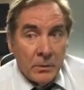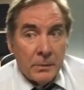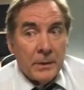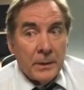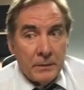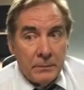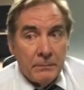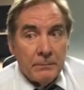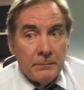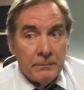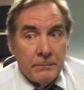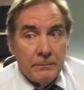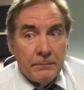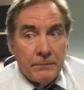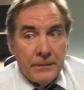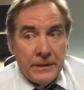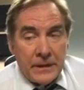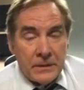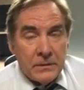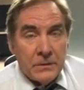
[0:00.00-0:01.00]
or we're going to
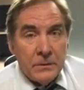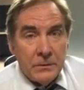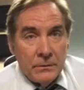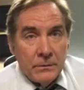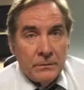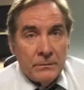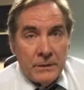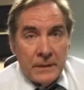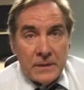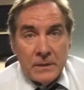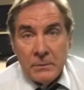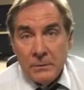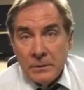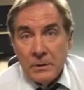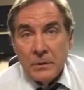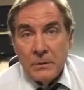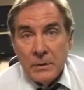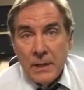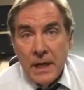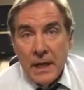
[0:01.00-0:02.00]
fix it
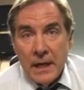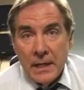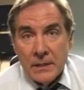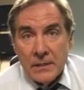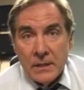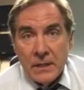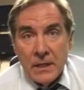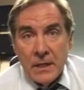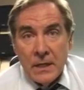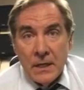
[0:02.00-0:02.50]
with new guys.